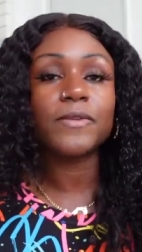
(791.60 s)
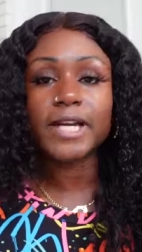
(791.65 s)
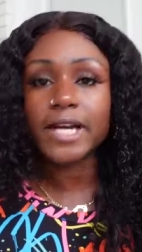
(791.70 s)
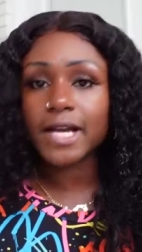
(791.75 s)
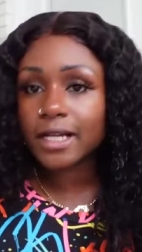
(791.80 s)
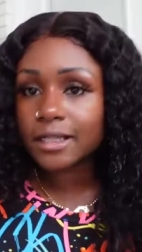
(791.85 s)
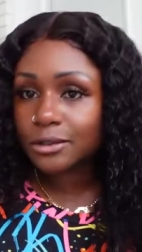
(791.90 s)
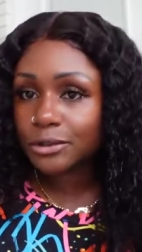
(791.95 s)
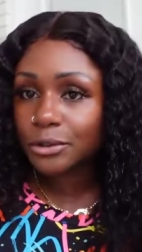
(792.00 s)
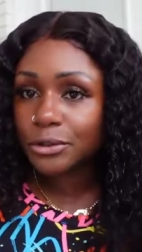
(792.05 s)

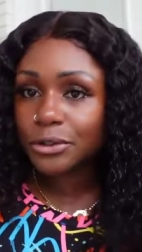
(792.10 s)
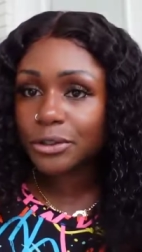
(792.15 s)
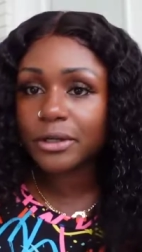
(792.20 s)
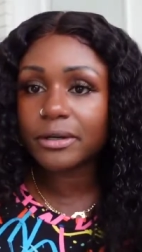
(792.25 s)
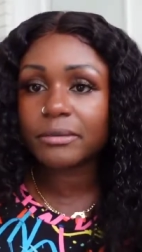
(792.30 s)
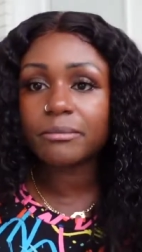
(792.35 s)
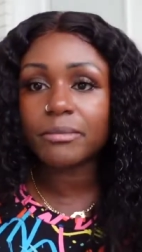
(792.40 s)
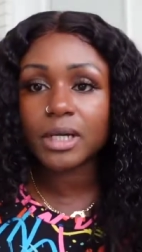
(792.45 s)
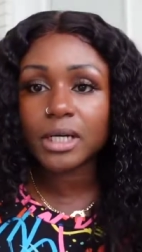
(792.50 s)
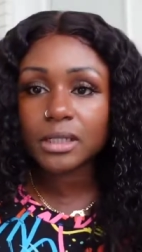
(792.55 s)
value
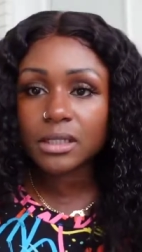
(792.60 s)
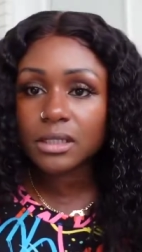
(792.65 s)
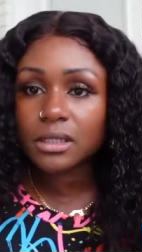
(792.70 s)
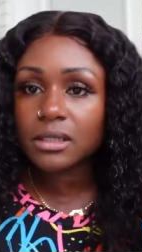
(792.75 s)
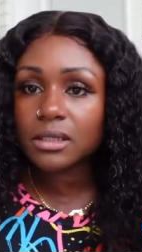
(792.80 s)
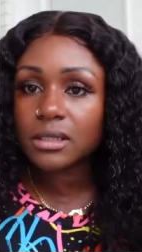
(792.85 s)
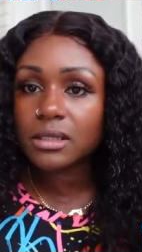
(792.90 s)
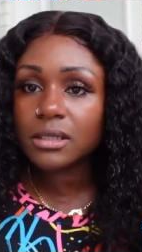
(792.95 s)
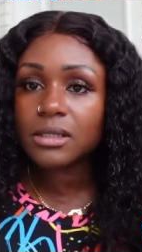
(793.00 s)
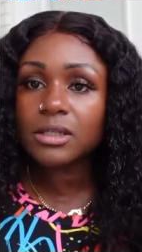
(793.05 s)
your
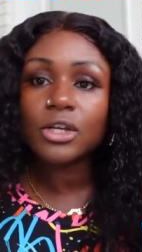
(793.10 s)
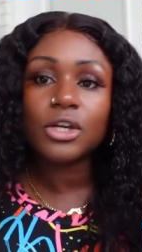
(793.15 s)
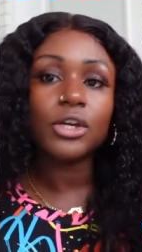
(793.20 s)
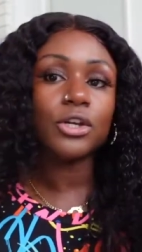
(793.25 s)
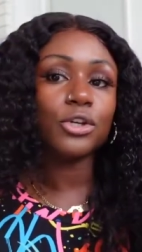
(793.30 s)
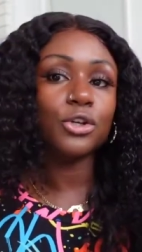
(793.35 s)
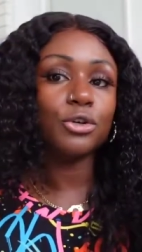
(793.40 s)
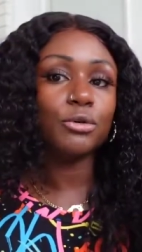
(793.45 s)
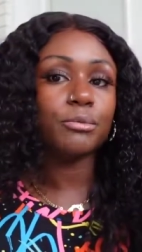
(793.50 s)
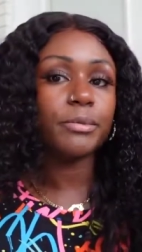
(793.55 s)
money,
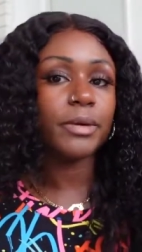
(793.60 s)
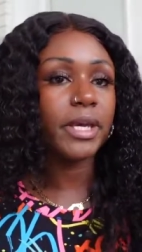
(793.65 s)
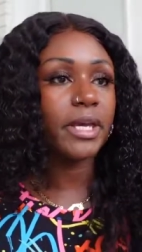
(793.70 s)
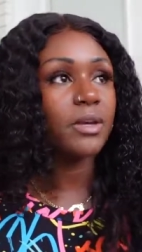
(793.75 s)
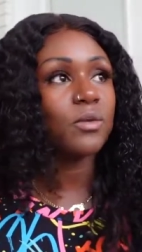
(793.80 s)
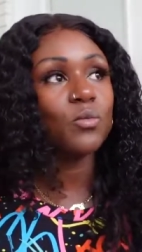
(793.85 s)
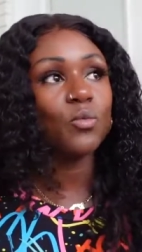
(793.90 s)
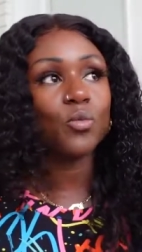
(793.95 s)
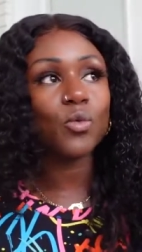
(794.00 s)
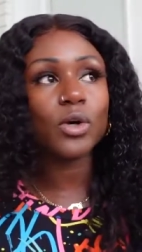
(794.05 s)
you
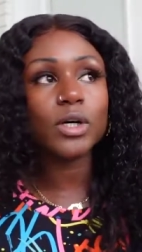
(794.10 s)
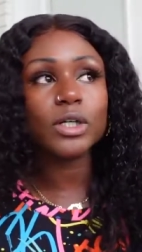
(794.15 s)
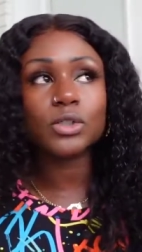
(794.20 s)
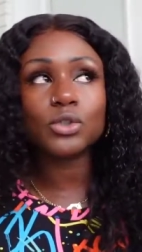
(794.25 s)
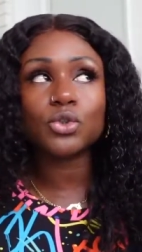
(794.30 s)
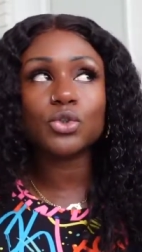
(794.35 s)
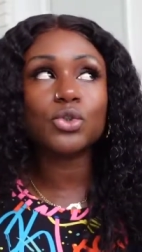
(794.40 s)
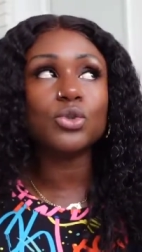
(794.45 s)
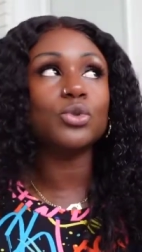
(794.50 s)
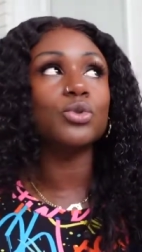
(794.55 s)
may
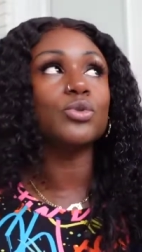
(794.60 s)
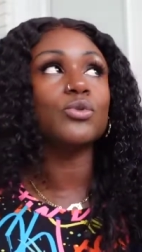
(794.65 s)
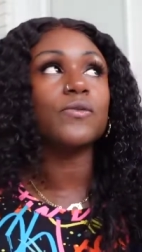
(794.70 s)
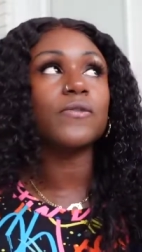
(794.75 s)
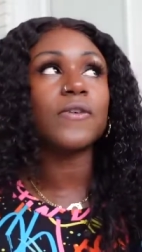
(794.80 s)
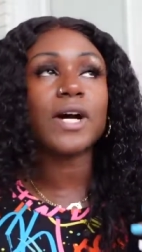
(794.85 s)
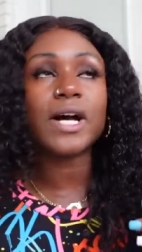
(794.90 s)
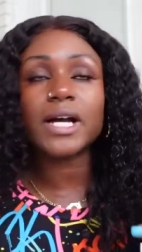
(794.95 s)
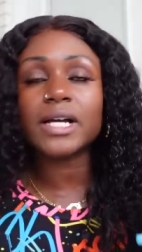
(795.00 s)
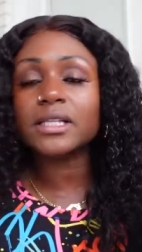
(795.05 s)
want to
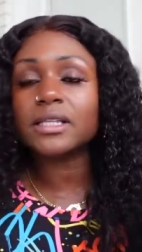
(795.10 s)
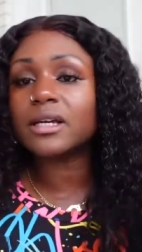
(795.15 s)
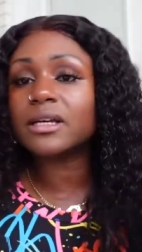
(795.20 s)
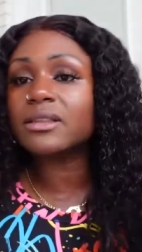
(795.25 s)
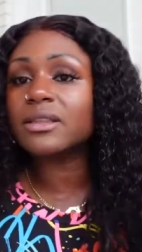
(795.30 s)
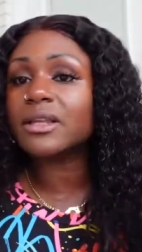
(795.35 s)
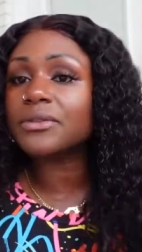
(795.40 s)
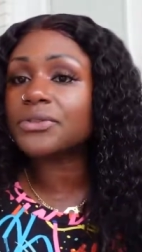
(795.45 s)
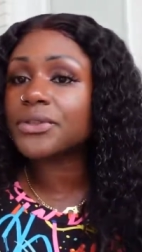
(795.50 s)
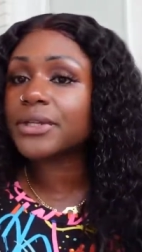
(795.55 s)
find
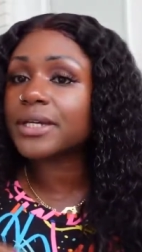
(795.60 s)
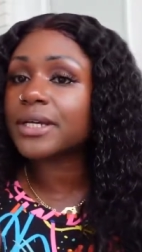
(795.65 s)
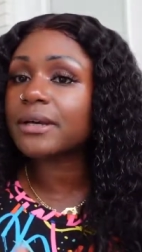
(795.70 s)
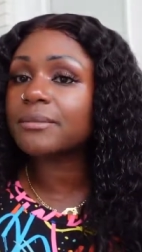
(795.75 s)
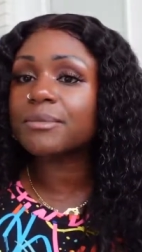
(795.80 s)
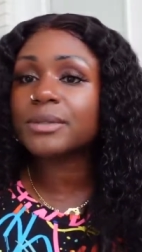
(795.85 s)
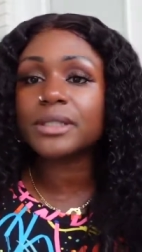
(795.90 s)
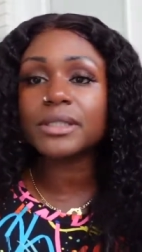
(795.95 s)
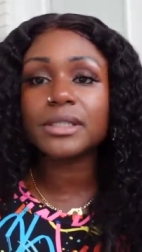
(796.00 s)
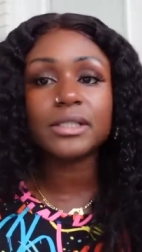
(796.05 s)
another
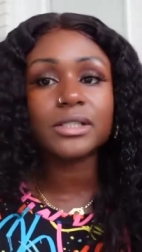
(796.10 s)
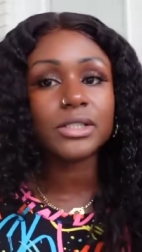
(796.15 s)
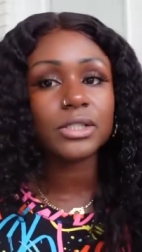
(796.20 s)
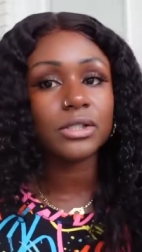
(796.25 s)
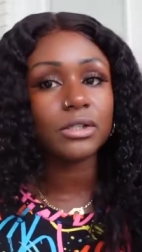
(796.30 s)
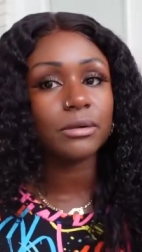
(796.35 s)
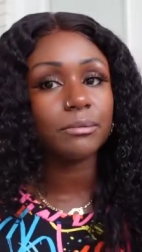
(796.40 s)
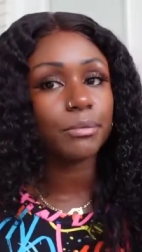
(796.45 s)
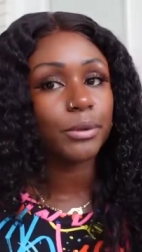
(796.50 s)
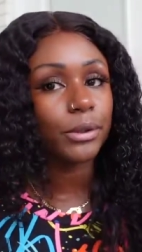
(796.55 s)
company
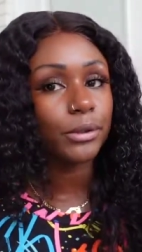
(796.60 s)
to